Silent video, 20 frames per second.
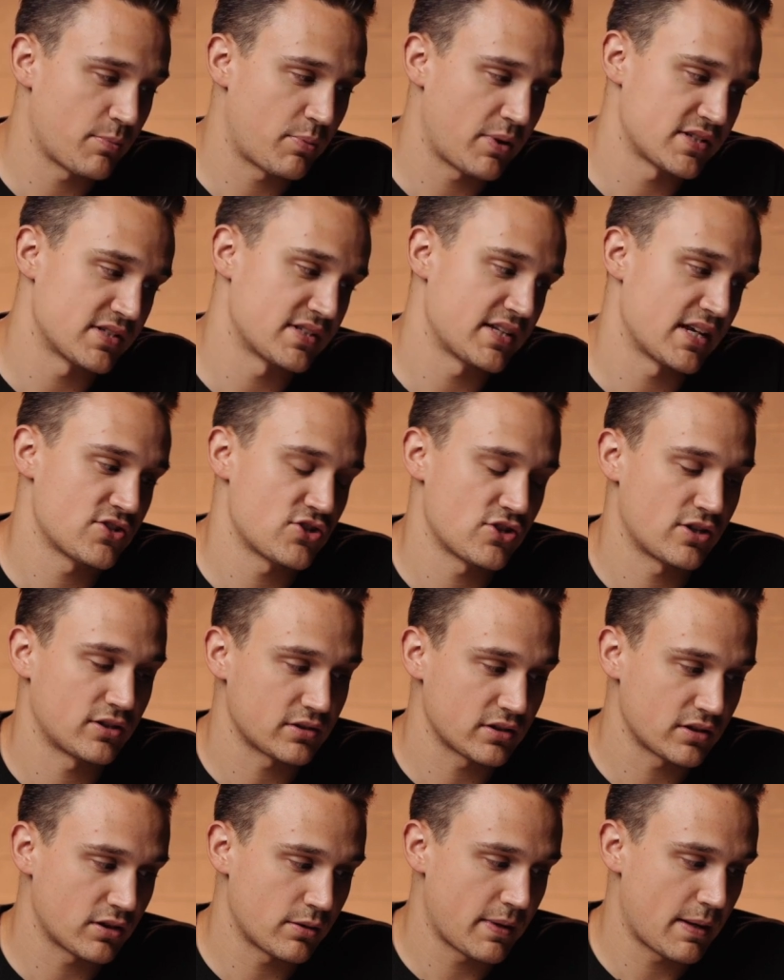and presentation a
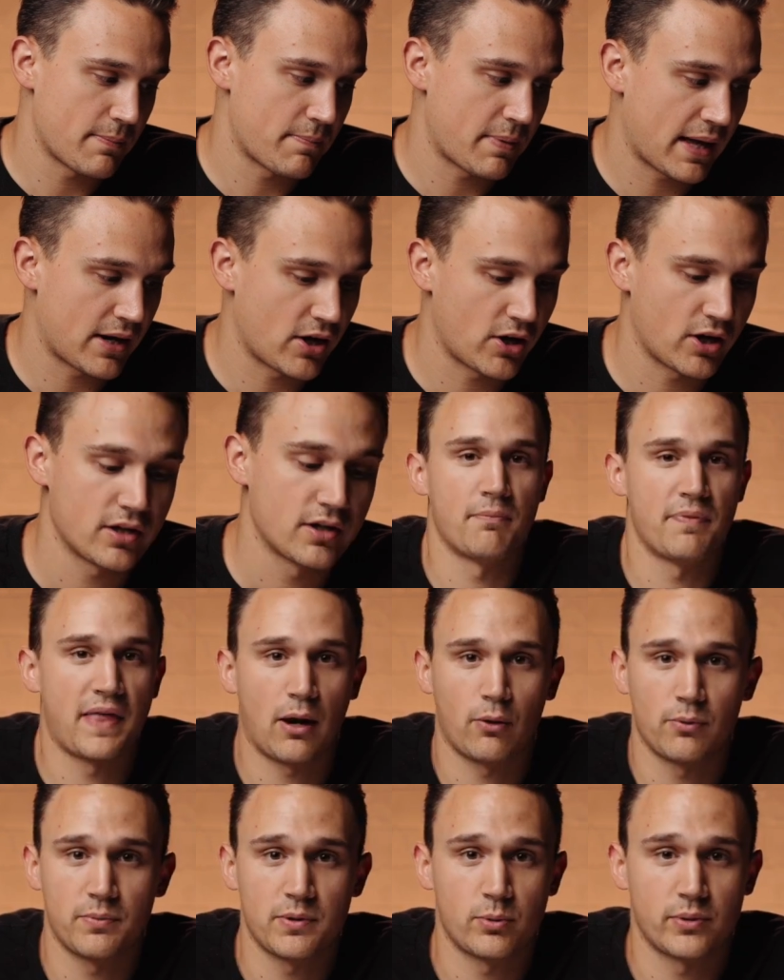little bit better,
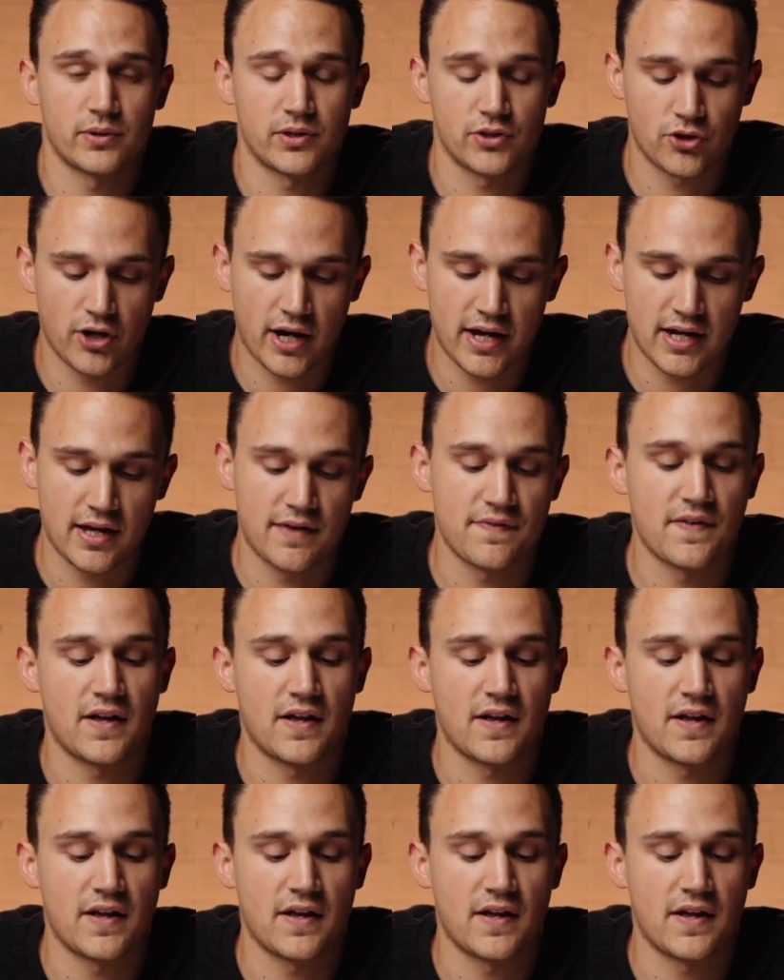that would be really great.